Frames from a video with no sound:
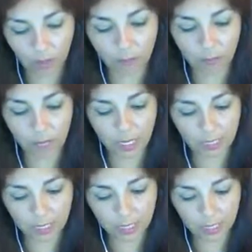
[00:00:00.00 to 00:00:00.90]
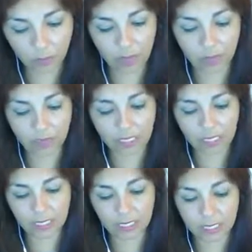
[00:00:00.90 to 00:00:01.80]
mixing with
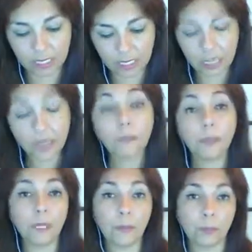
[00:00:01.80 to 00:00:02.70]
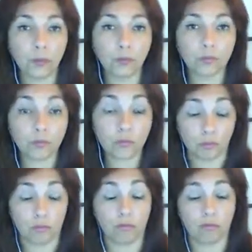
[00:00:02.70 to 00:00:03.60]
decent people.
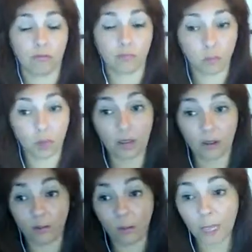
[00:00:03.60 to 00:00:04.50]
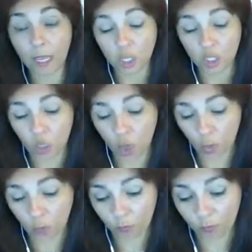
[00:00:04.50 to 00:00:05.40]
Wow.
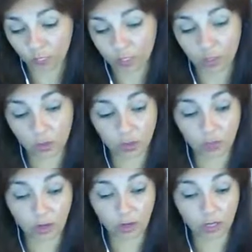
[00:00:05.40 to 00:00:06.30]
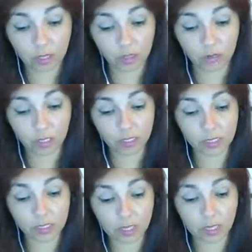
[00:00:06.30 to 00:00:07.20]
So it's good for us to
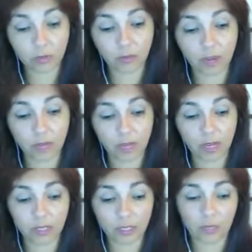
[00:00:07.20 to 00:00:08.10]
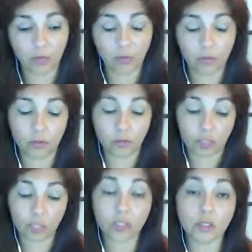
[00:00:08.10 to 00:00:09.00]
understand. We already,
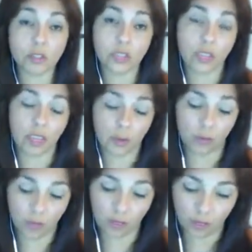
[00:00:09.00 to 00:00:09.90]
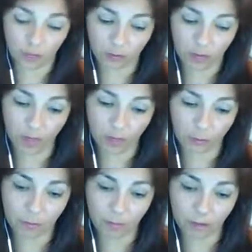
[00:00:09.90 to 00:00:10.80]
just today, we read
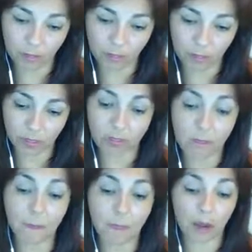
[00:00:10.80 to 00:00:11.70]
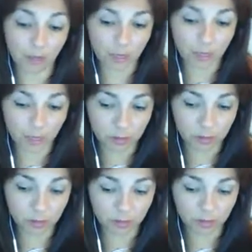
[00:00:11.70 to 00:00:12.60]
about
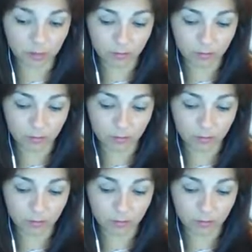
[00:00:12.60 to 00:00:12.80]
Samaritans.